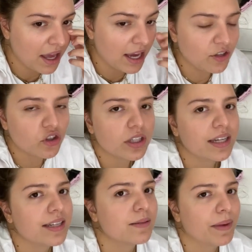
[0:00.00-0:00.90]
And she
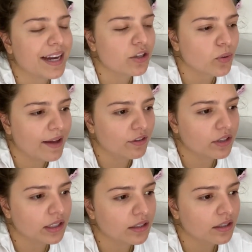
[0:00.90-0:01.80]
is my
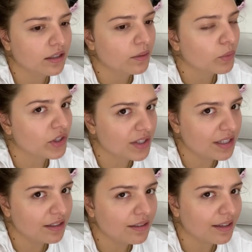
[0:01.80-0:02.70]
travel
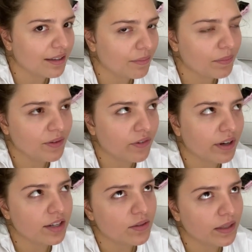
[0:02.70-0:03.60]
person. Like, before
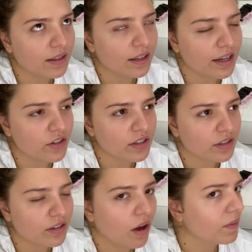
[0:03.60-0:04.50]
I do anything, I just
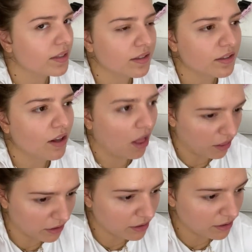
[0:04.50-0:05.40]
always call
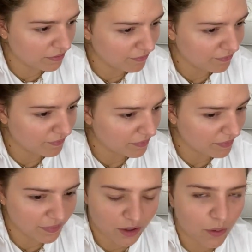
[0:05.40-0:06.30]
her
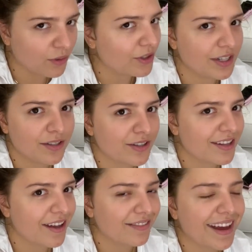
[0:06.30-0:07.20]
older sister
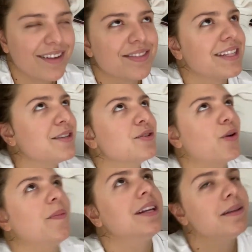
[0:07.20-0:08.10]
stuff. I've seen
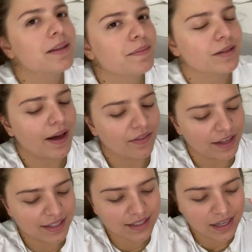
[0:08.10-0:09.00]
so many memes about
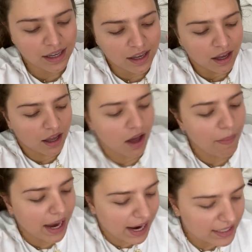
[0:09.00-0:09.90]
this.
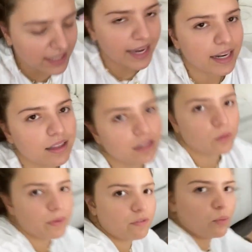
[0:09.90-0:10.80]
I had to get a little bit of a